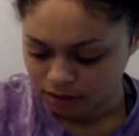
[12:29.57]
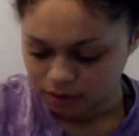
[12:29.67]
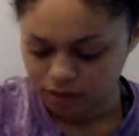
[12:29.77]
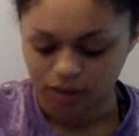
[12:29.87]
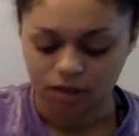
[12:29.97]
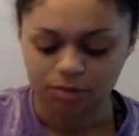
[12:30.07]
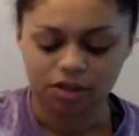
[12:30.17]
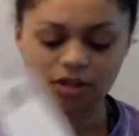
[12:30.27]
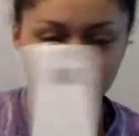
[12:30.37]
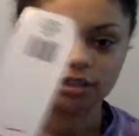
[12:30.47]
Okay, I'll be
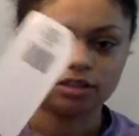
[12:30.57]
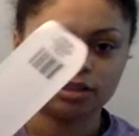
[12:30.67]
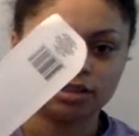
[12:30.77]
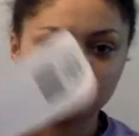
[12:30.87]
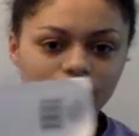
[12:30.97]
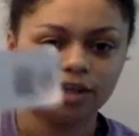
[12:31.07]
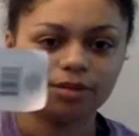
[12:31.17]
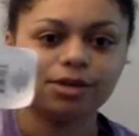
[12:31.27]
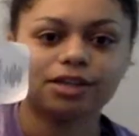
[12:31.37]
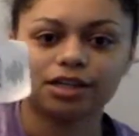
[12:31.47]
honest, it's
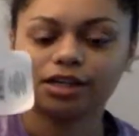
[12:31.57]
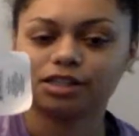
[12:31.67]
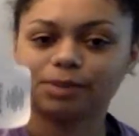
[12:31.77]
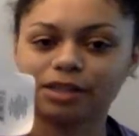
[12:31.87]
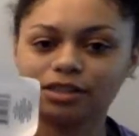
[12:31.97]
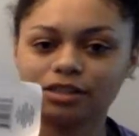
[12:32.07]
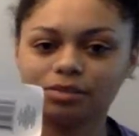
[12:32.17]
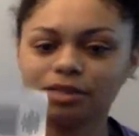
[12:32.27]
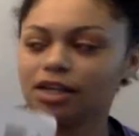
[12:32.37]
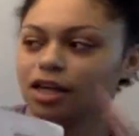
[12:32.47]
disappointing because I expected it to
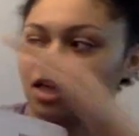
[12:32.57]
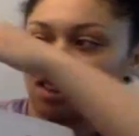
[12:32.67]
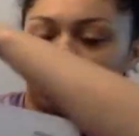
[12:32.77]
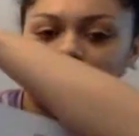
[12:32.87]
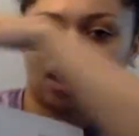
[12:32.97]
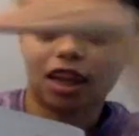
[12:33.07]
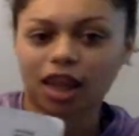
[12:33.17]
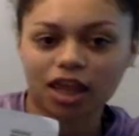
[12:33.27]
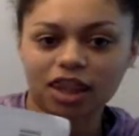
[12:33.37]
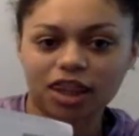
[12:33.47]
be like
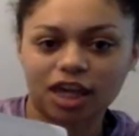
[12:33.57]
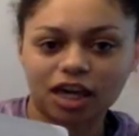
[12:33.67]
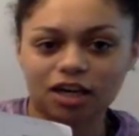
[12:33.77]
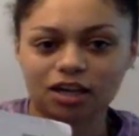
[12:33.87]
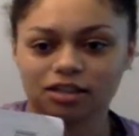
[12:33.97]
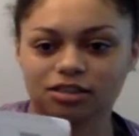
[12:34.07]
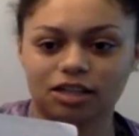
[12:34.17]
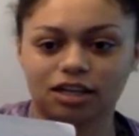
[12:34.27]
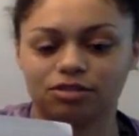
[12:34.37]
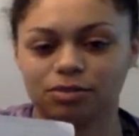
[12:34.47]
thick so
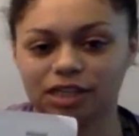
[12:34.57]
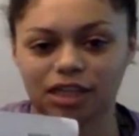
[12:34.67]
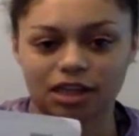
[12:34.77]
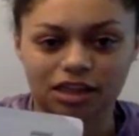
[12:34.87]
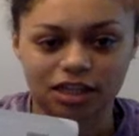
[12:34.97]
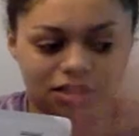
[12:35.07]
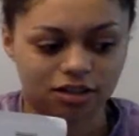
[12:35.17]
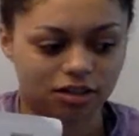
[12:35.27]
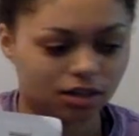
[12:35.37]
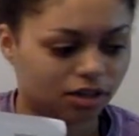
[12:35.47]
that it would be like a
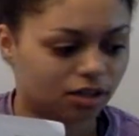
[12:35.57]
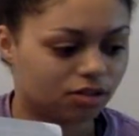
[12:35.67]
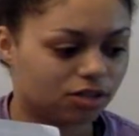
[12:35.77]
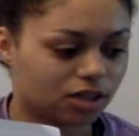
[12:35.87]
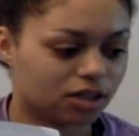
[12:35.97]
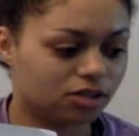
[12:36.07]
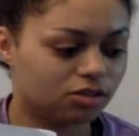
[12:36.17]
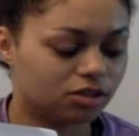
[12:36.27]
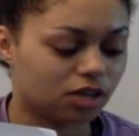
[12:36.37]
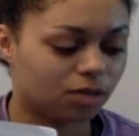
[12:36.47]
thicker. Luna, could you
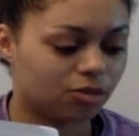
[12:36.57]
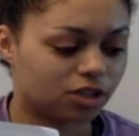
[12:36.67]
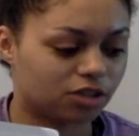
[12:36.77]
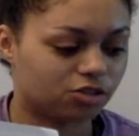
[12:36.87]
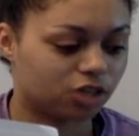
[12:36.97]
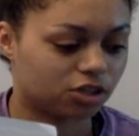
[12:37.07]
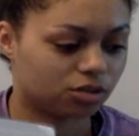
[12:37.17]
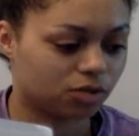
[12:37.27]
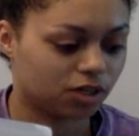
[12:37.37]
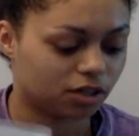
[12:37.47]
stop with the
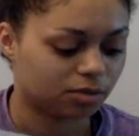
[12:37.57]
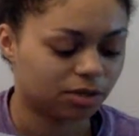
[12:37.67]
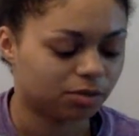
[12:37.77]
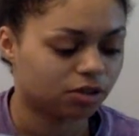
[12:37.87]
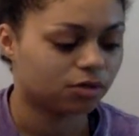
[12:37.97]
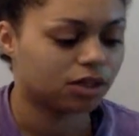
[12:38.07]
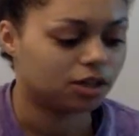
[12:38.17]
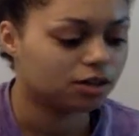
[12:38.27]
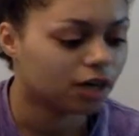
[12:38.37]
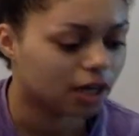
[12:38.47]
construction work? The people don't want to
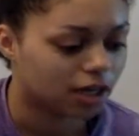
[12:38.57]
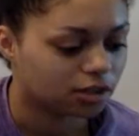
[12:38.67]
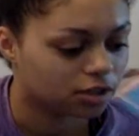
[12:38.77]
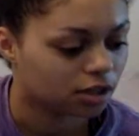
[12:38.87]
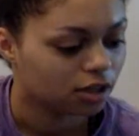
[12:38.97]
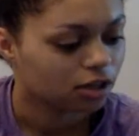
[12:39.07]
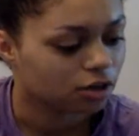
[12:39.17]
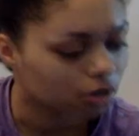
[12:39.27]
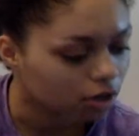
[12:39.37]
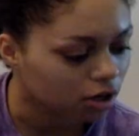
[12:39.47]
hear it.
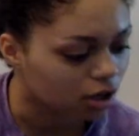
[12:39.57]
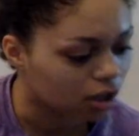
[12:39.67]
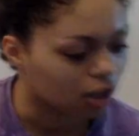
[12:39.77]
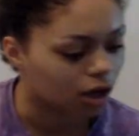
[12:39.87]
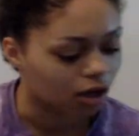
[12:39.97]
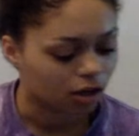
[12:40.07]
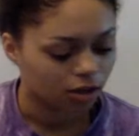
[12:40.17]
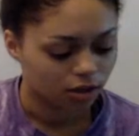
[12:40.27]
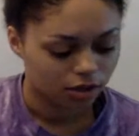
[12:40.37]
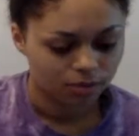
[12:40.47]
Girl!
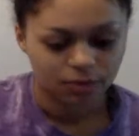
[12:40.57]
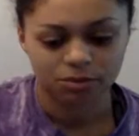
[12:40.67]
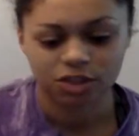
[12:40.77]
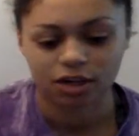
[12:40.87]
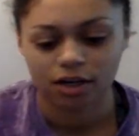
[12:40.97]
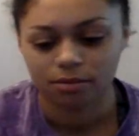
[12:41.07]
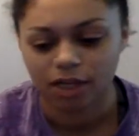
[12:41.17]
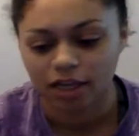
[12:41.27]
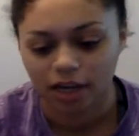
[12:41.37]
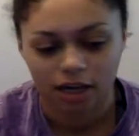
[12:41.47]
I'm sorry,
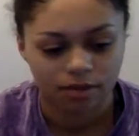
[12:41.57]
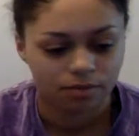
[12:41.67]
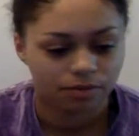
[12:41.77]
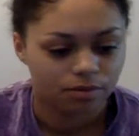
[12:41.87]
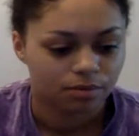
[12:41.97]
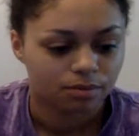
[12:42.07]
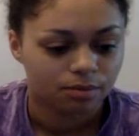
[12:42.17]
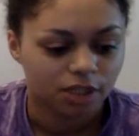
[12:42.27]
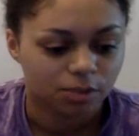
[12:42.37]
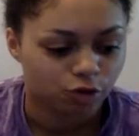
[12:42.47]
my cat
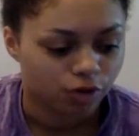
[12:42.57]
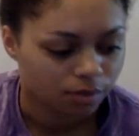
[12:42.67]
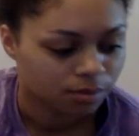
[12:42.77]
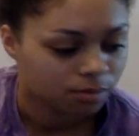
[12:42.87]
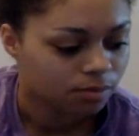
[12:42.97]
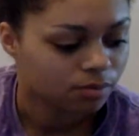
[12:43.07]
is broken.